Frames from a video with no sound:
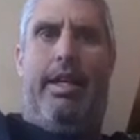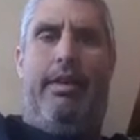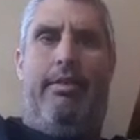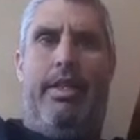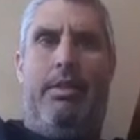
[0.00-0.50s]

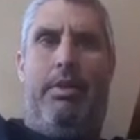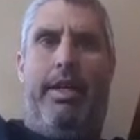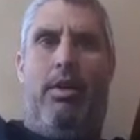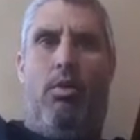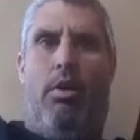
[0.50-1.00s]
if he's
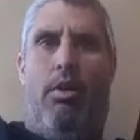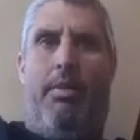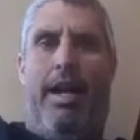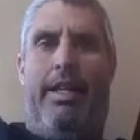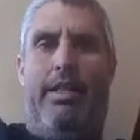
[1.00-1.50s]
playing
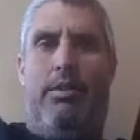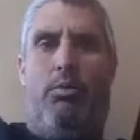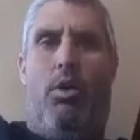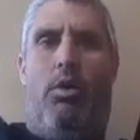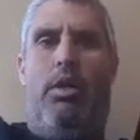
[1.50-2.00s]
quarterback, his
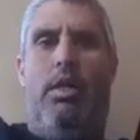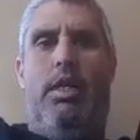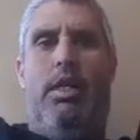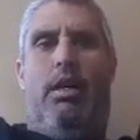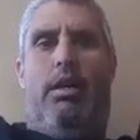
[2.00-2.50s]
role
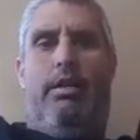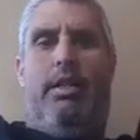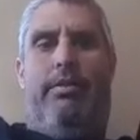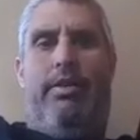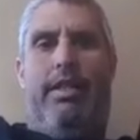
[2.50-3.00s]
on
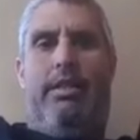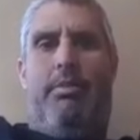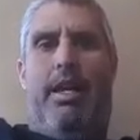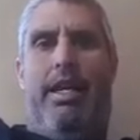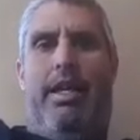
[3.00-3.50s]
defense
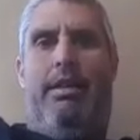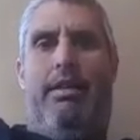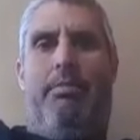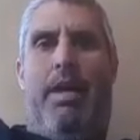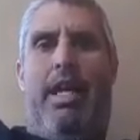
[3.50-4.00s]
may
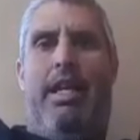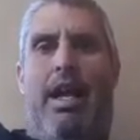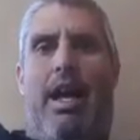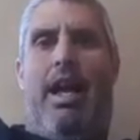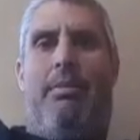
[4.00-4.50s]

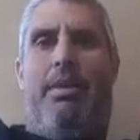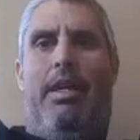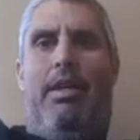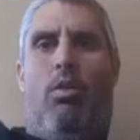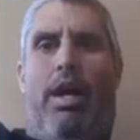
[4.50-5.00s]
not
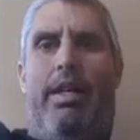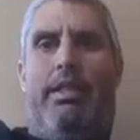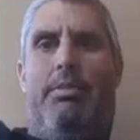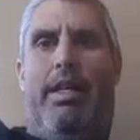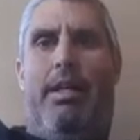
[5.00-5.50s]
be quite
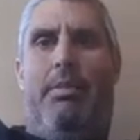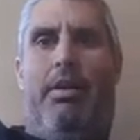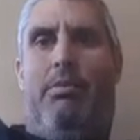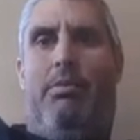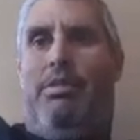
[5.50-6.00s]
as big,
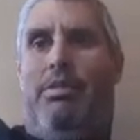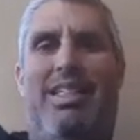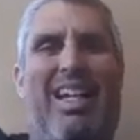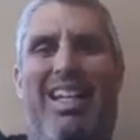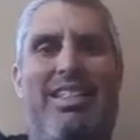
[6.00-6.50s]
but we'll
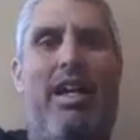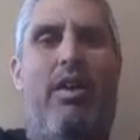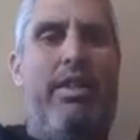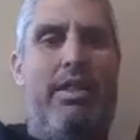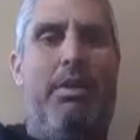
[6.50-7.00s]
just kind of see how
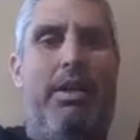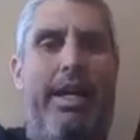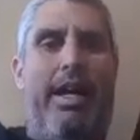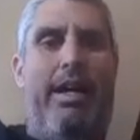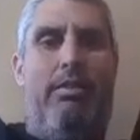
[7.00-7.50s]
things
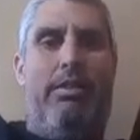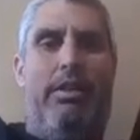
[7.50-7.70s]
play out